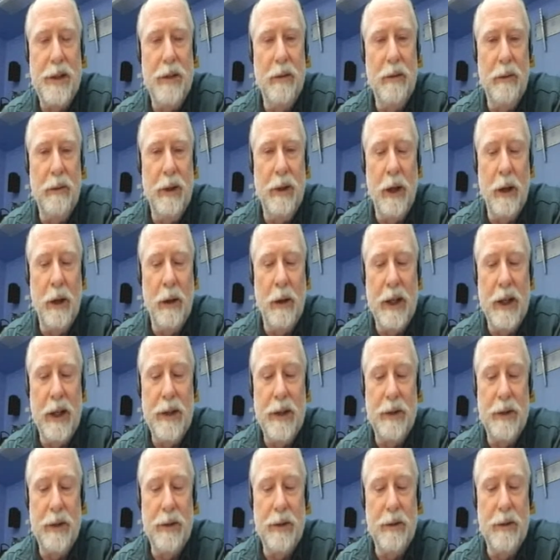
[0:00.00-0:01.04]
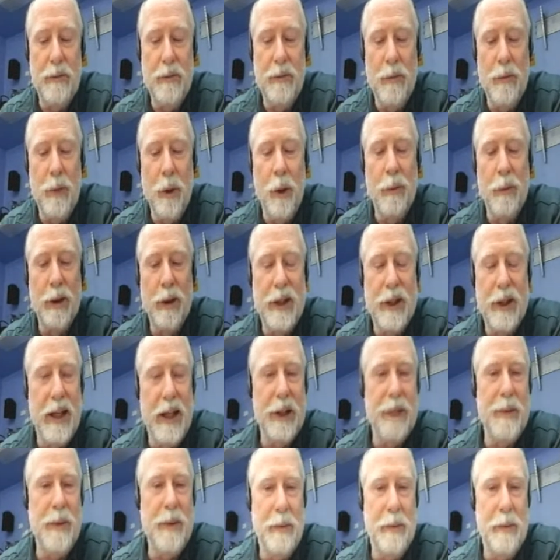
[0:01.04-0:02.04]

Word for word: you know, his normal days might